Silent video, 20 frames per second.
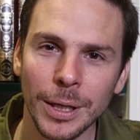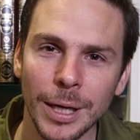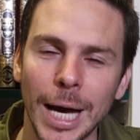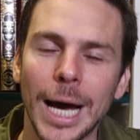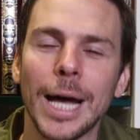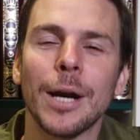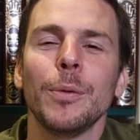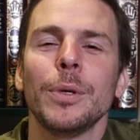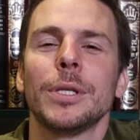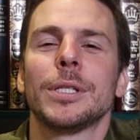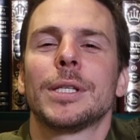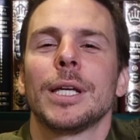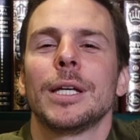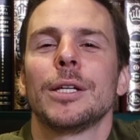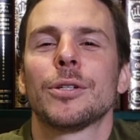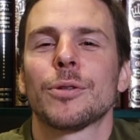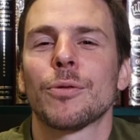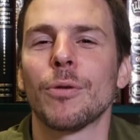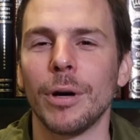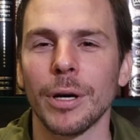How do we stay
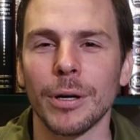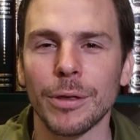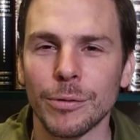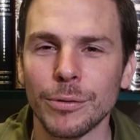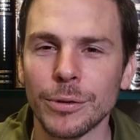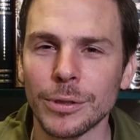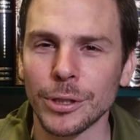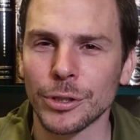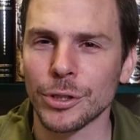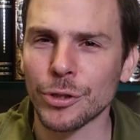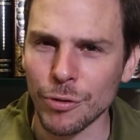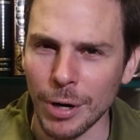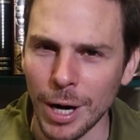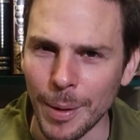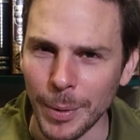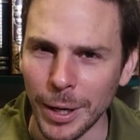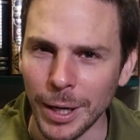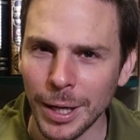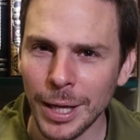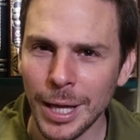strong through such
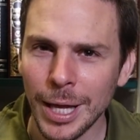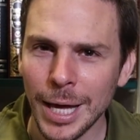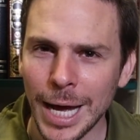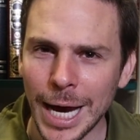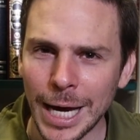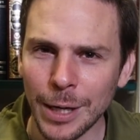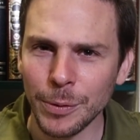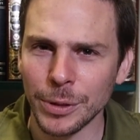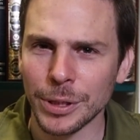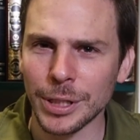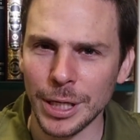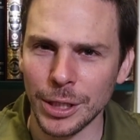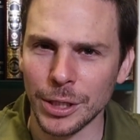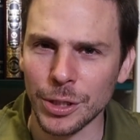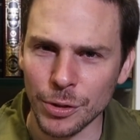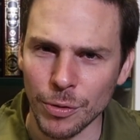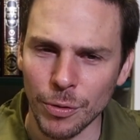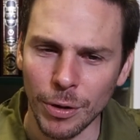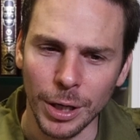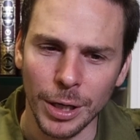trauma? How do we stay
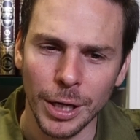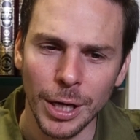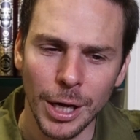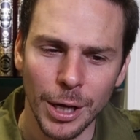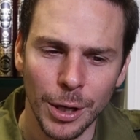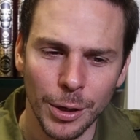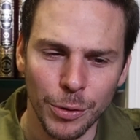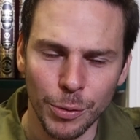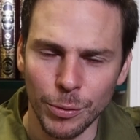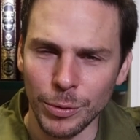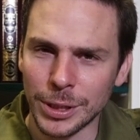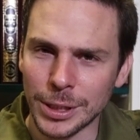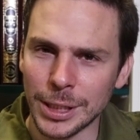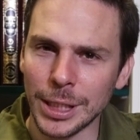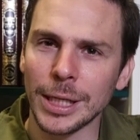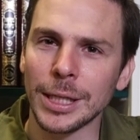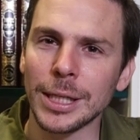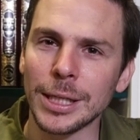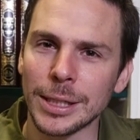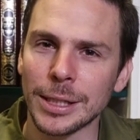strong through
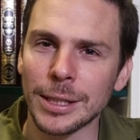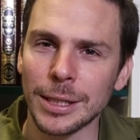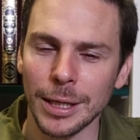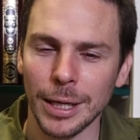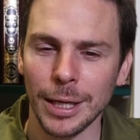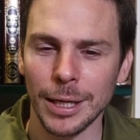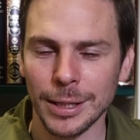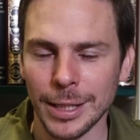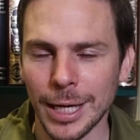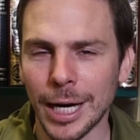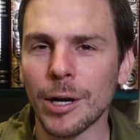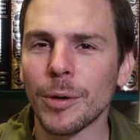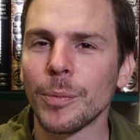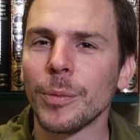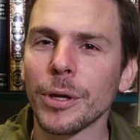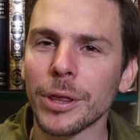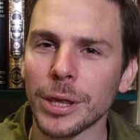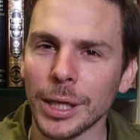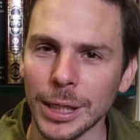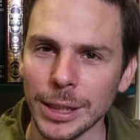seeing these
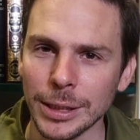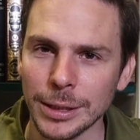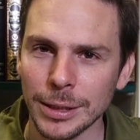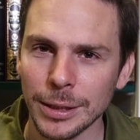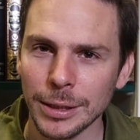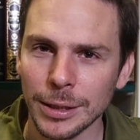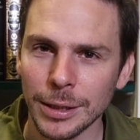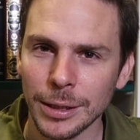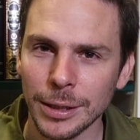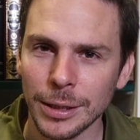terrible things?